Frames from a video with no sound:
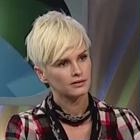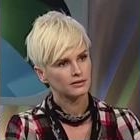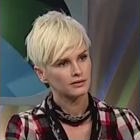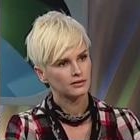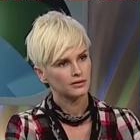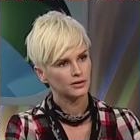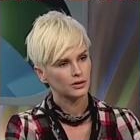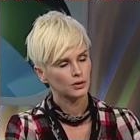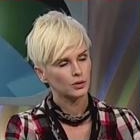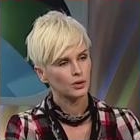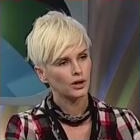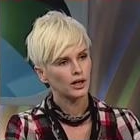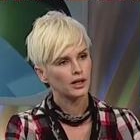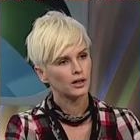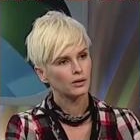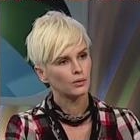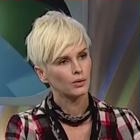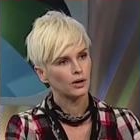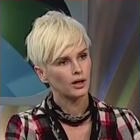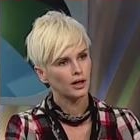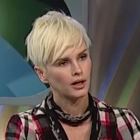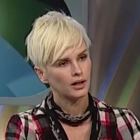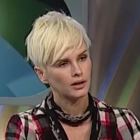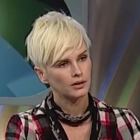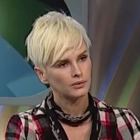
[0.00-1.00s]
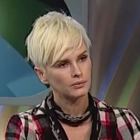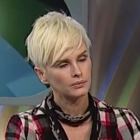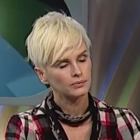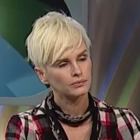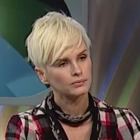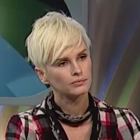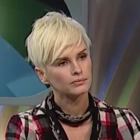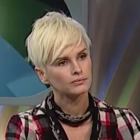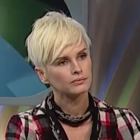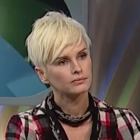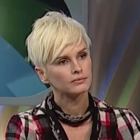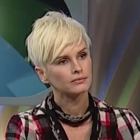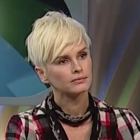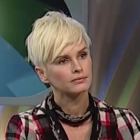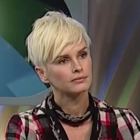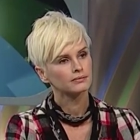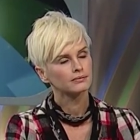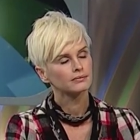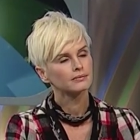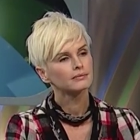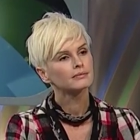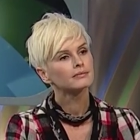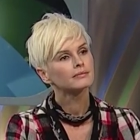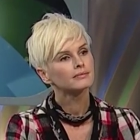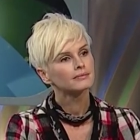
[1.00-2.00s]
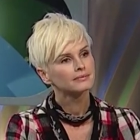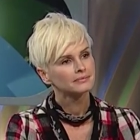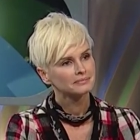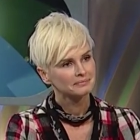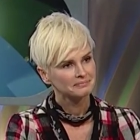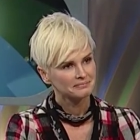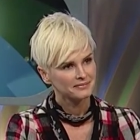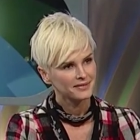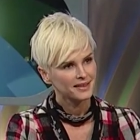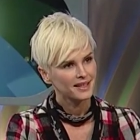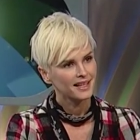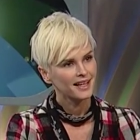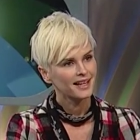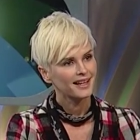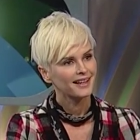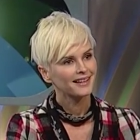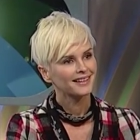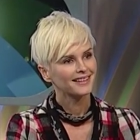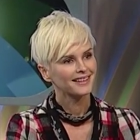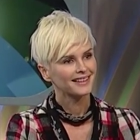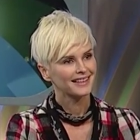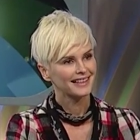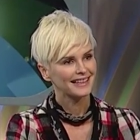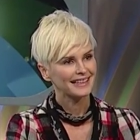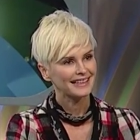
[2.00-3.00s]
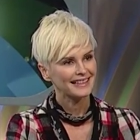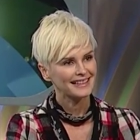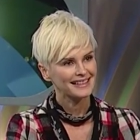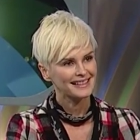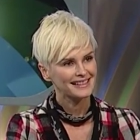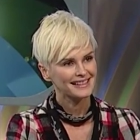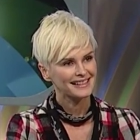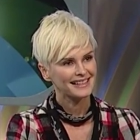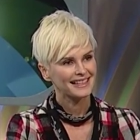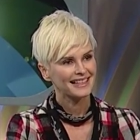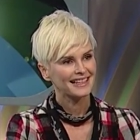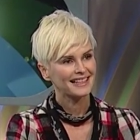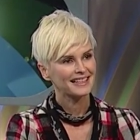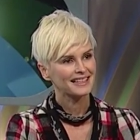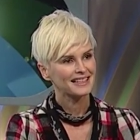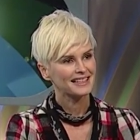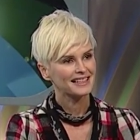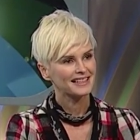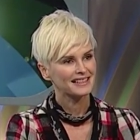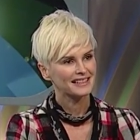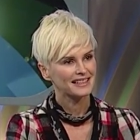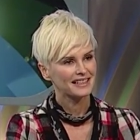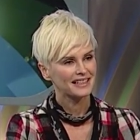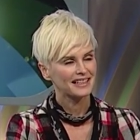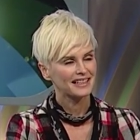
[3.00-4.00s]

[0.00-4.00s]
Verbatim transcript: Okay. For quite and, while. he's come back. I've seen him at the sale, so he's he's yes, now right yes, involved.